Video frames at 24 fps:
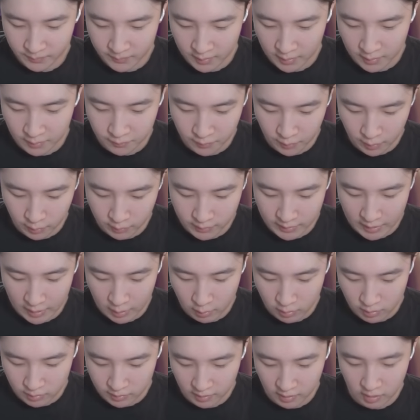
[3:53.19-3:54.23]
Inferno
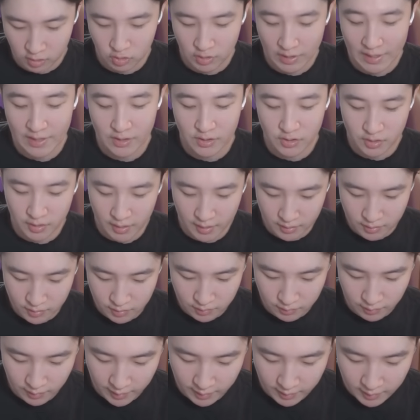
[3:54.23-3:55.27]
Tower is like trash
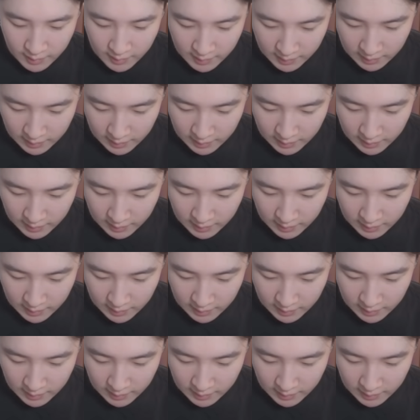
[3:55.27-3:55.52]
against, right?